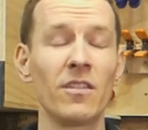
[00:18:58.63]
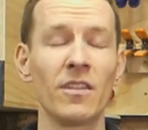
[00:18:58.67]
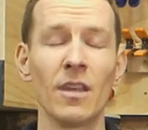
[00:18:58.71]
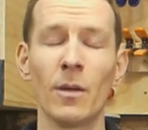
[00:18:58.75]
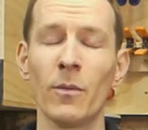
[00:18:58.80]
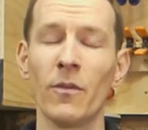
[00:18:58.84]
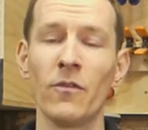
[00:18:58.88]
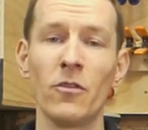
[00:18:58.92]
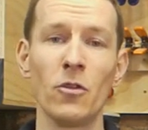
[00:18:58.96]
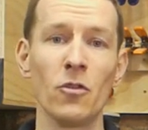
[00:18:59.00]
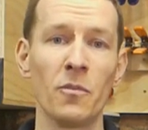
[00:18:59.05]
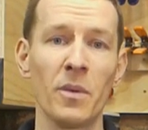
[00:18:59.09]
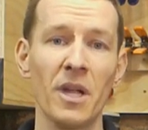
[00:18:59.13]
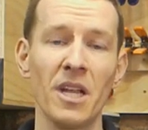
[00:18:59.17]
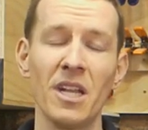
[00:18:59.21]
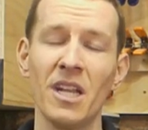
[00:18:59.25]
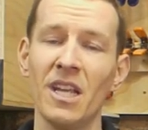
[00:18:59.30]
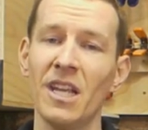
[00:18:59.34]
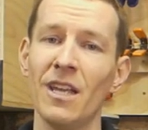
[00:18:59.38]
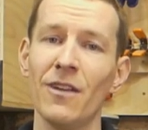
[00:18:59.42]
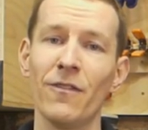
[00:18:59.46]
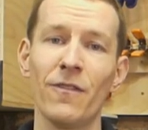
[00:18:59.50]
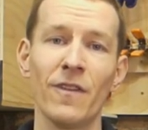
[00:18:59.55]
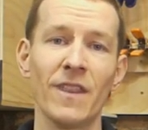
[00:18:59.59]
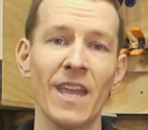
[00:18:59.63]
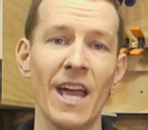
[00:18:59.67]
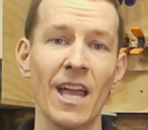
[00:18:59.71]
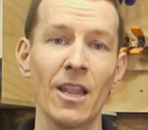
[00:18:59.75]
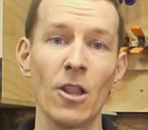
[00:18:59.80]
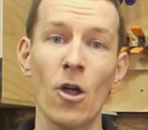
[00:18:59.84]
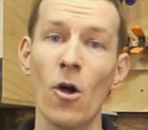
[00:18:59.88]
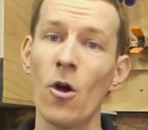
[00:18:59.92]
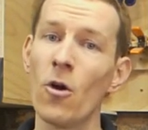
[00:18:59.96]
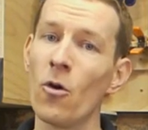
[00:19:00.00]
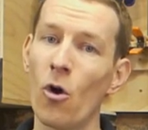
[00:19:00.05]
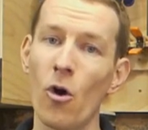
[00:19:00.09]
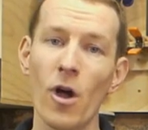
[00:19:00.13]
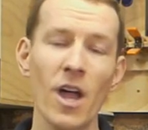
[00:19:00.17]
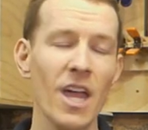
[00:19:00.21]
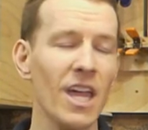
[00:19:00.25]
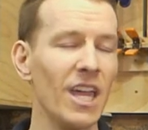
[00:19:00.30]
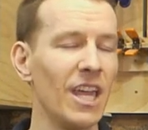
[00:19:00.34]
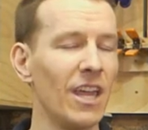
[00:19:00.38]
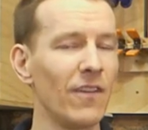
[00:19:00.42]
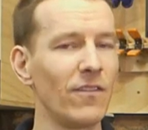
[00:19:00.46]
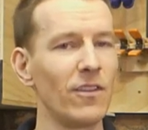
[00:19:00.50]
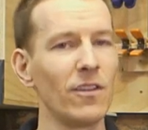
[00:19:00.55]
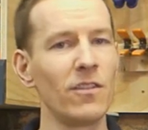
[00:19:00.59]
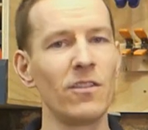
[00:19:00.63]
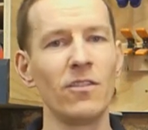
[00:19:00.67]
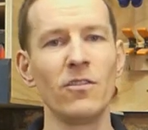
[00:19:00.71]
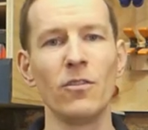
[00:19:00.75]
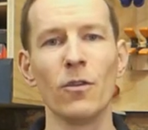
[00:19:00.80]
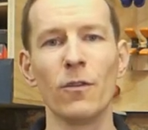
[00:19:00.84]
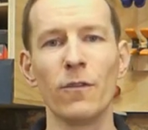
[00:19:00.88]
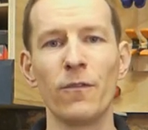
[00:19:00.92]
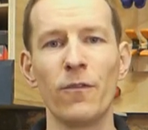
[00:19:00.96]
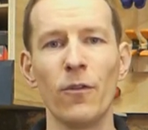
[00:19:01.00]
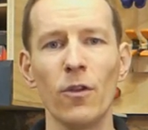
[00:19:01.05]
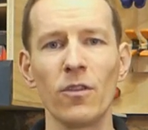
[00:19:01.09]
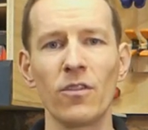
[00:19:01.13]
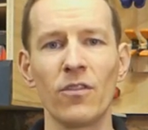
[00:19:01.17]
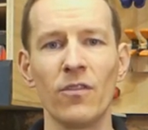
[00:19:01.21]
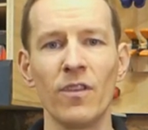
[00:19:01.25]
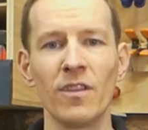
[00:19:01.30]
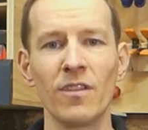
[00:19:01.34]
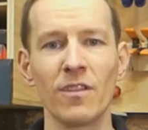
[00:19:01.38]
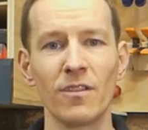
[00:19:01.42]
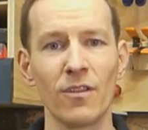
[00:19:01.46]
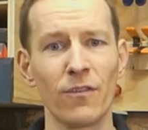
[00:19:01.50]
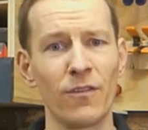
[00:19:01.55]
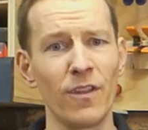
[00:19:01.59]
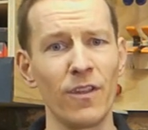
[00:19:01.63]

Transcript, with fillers: Some of you have been here for that long, or if this is your first visit to